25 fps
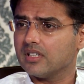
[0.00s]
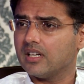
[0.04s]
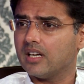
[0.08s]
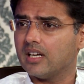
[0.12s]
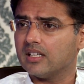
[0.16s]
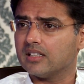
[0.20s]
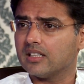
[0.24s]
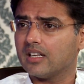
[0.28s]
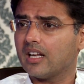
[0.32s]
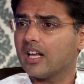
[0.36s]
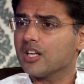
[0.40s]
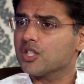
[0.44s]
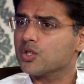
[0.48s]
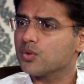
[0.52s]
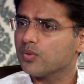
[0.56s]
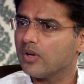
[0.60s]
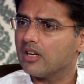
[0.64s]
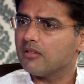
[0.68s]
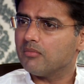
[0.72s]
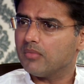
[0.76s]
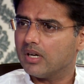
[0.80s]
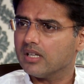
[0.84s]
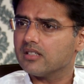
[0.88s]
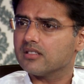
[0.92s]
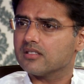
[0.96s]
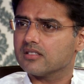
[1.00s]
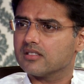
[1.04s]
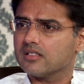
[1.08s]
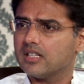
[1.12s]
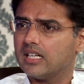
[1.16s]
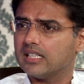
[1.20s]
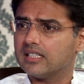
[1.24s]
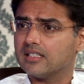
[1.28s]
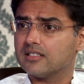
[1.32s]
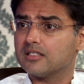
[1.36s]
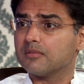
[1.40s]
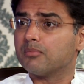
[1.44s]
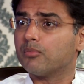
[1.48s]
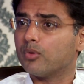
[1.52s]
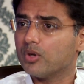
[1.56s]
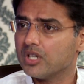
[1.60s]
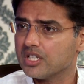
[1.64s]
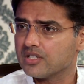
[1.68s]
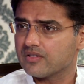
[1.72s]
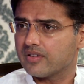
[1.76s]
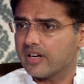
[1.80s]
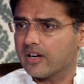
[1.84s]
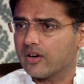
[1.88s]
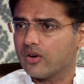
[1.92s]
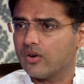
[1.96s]
in the last 12 months, and this is a police
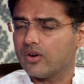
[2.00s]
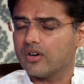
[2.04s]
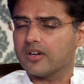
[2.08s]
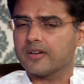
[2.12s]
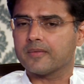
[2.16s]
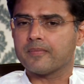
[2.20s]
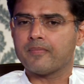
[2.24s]
record.